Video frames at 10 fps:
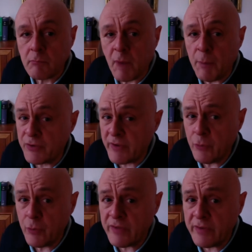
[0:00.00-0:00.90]
Because as
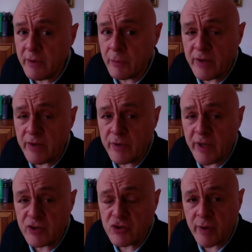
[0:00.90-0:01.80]
you can see, the rights
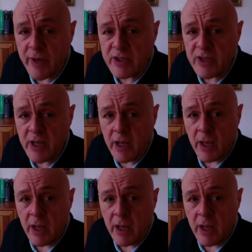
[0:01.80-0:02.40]
retention strategy